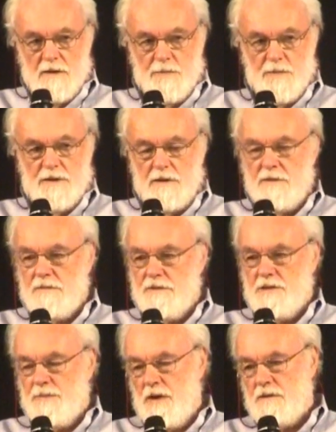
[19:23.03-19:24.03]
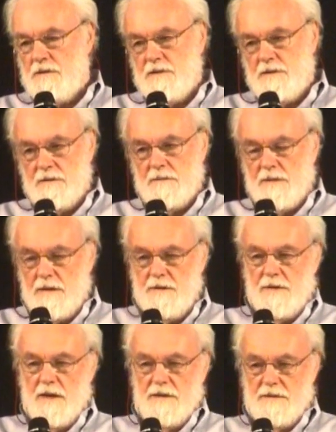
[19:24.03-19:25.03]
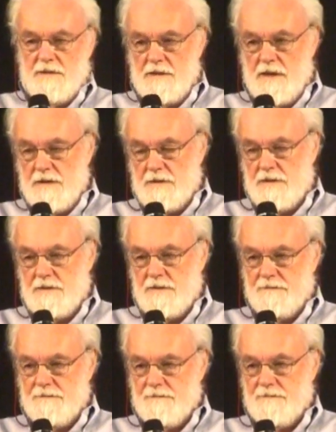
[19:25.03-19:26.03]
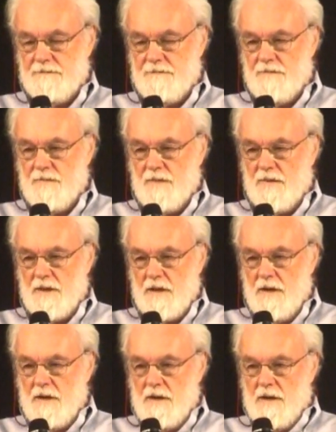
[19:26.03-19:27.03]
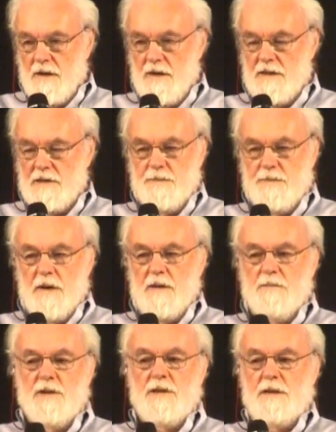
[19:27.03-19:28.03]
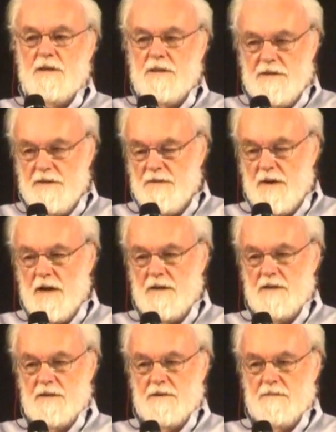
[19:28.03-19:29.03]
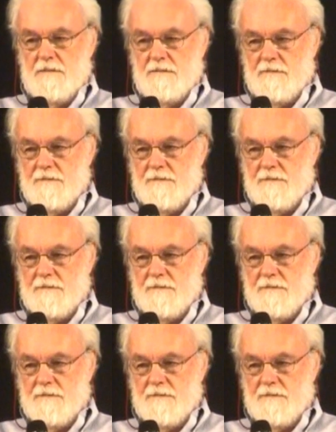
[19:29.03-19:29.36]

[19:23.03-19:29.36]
The political response in the United States is politically divided